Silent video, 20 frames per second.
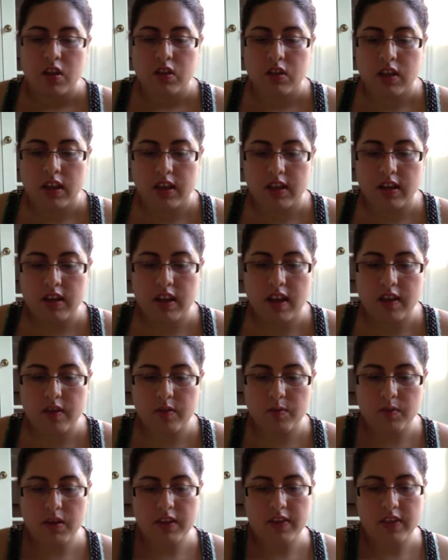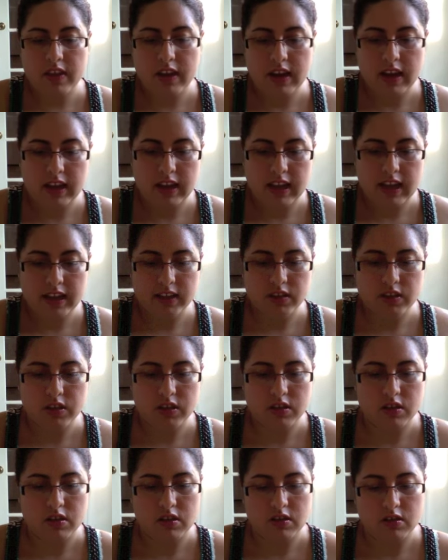Another one that I like to
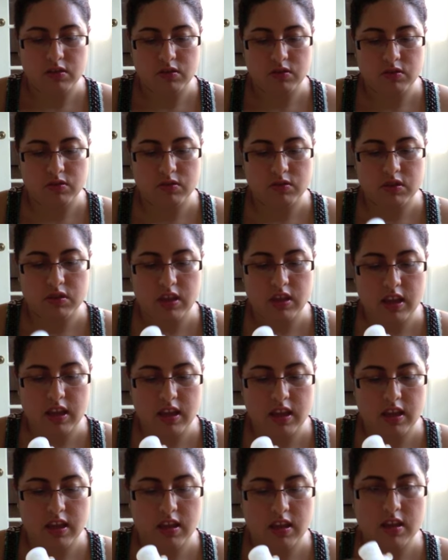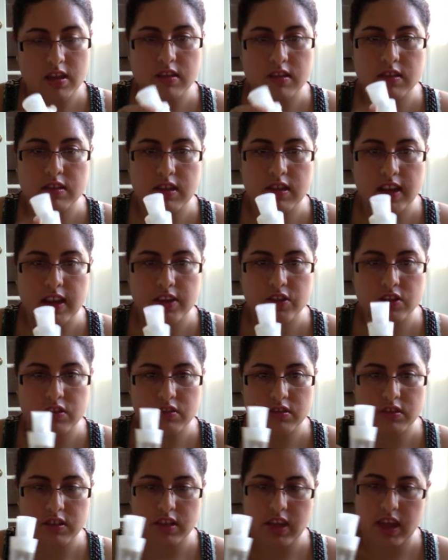use is
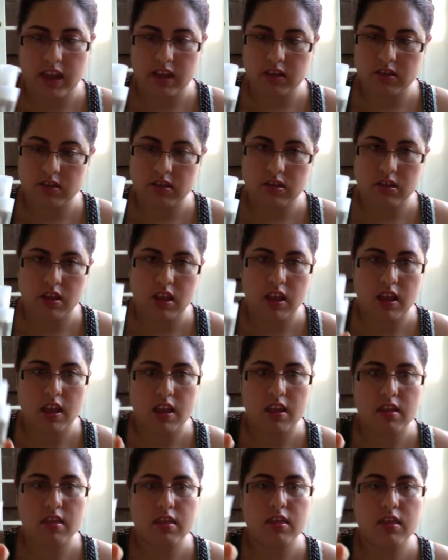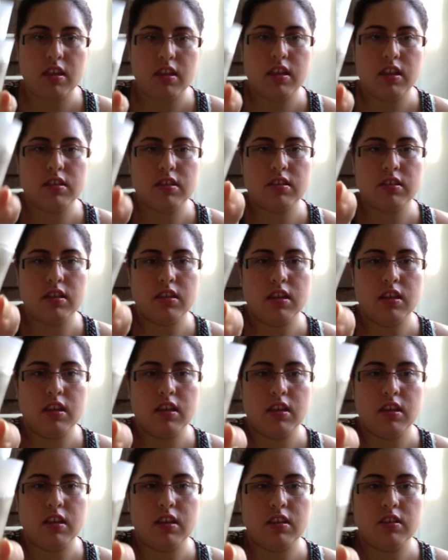Nature's Gate, and this
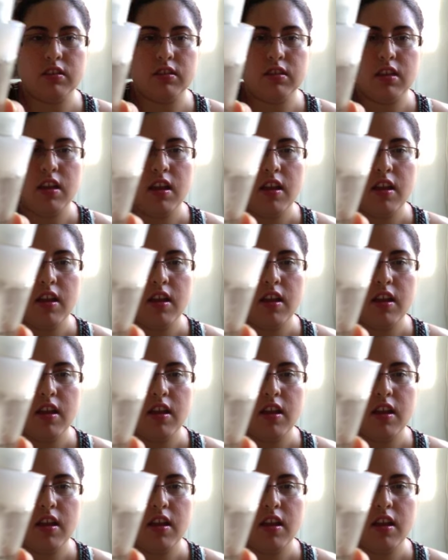is